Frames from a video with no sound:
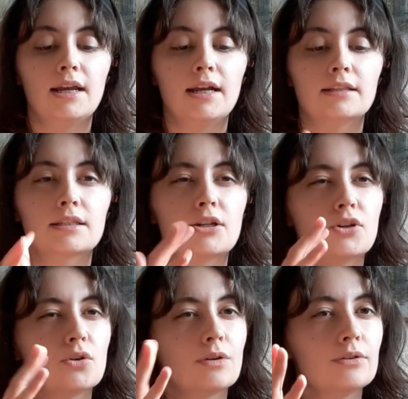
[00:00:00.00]
it's going
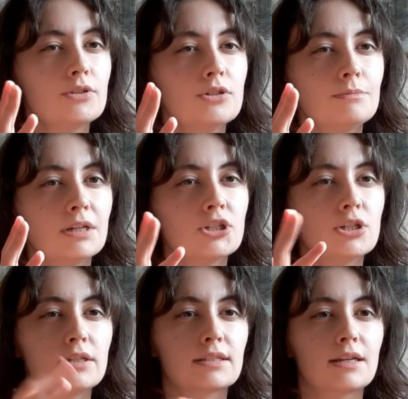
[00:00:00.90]
to grow too much
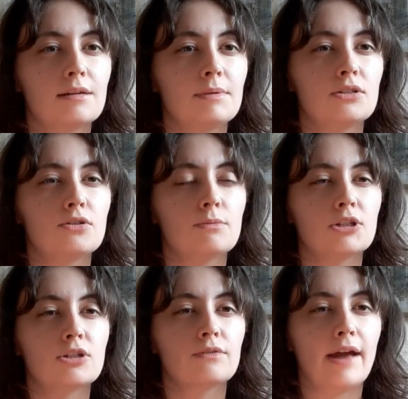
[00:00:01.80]
and it's going to be too
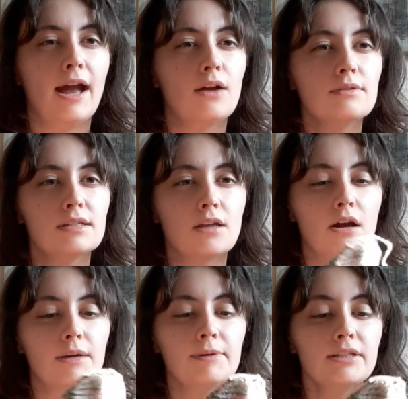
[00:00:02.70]
much of a house
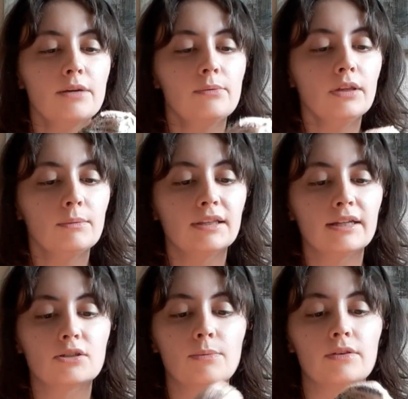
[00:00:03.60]
sock, because I really would
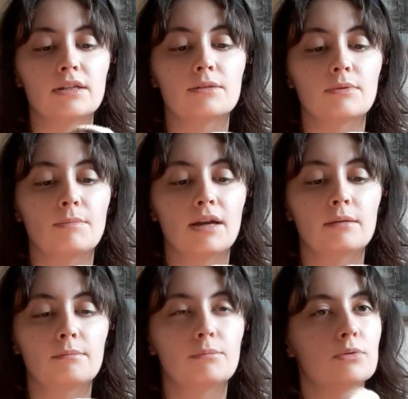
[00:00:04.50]
like to wear these with
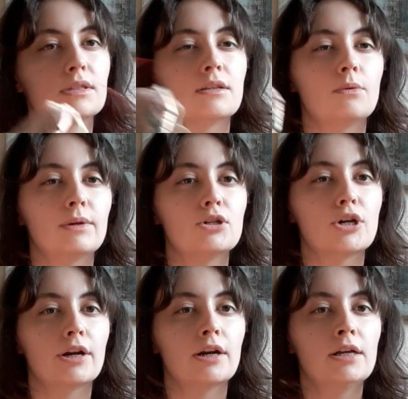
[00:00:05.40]
my boots in the
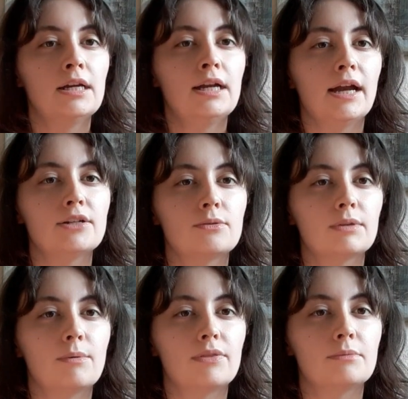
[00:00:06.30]
winter. I don't
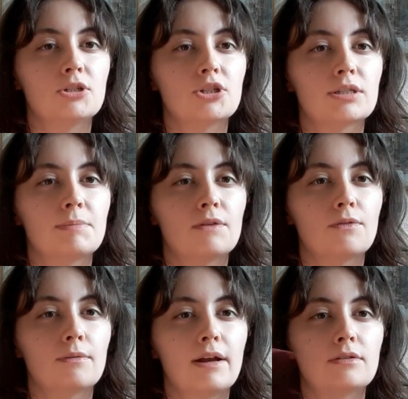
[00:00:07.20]
really want them to just be
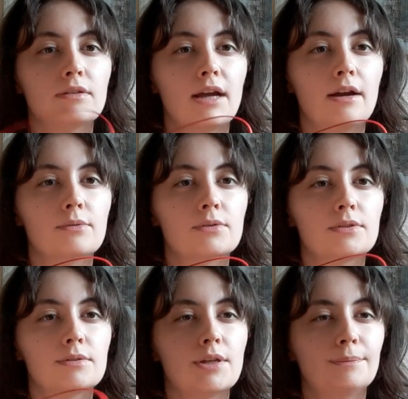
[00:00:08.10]
for around the
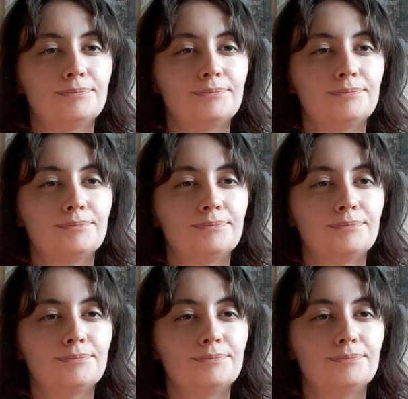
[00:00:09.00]
house. So